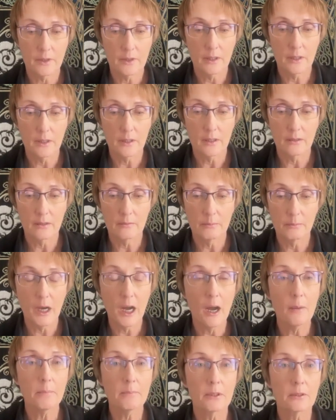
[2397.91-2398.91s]
uh,
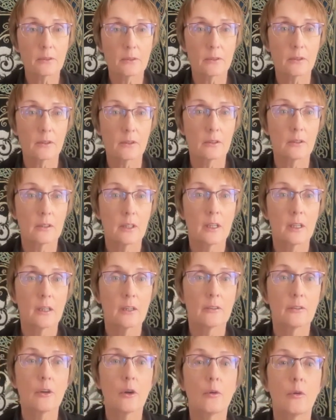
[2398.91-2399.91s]
popular
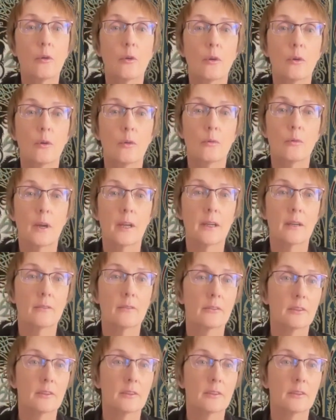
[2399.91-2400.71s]
the whole way of